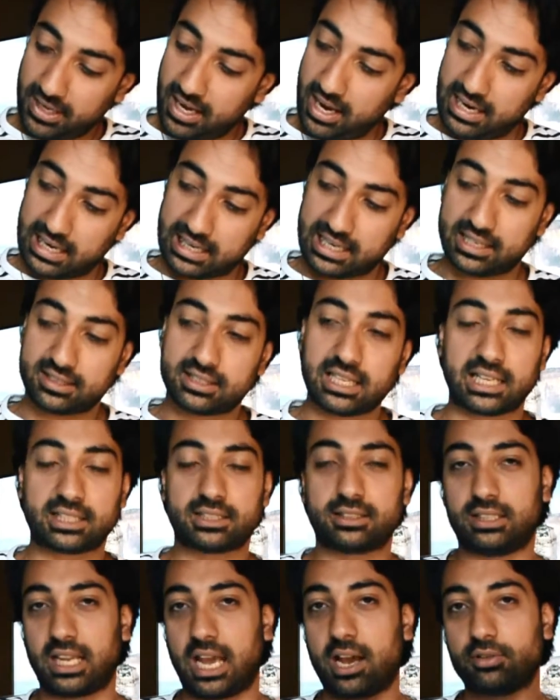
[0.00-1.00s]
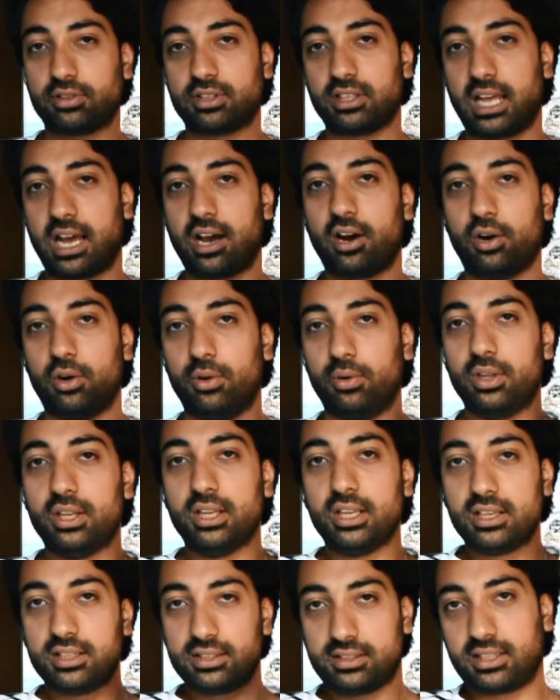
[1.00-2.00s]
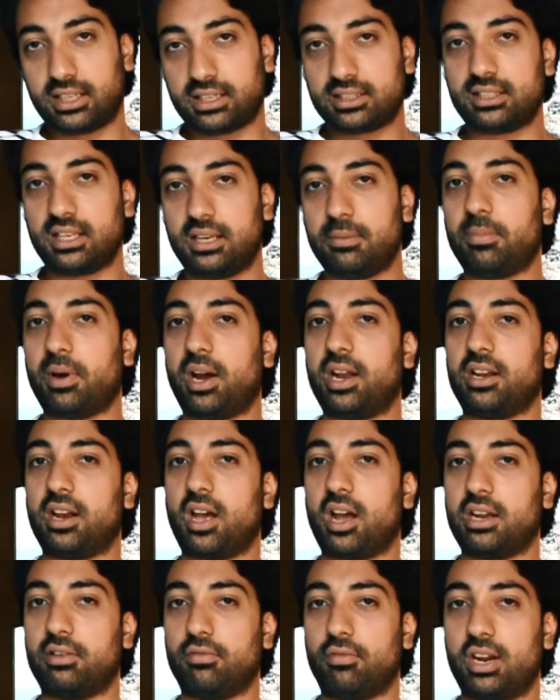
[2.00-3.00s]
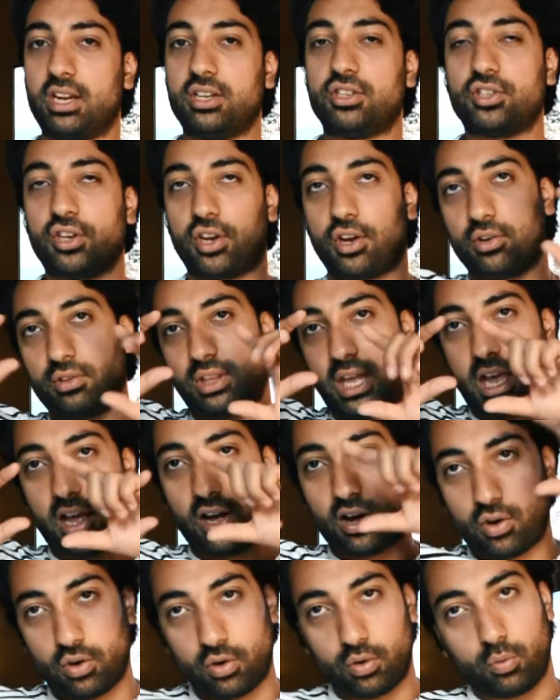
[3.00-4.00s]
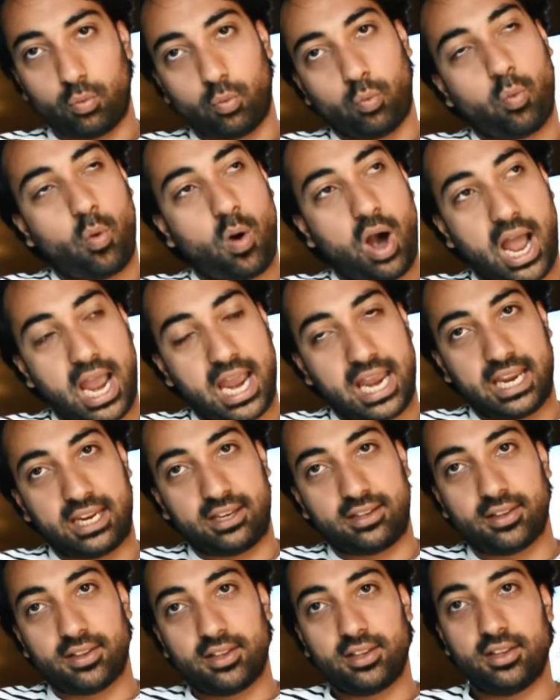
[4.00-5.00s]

I guess that's down to that whole 16:9 ratio, that whole wide